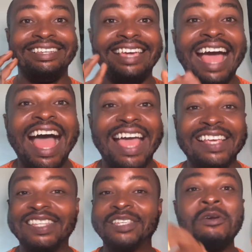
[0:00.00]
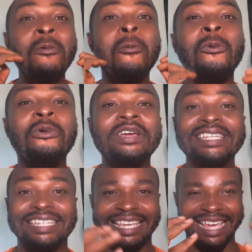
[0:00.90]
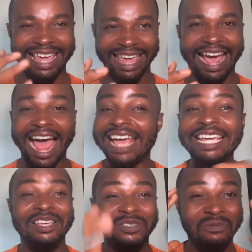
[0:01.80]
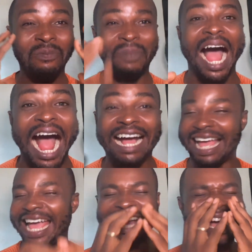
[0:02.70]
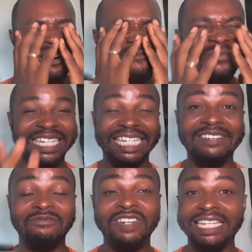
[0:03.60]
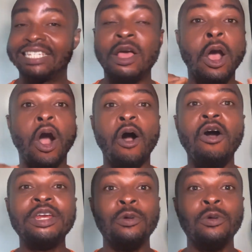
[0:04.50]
Guys, Whisk AI is back. I can't believe this. All the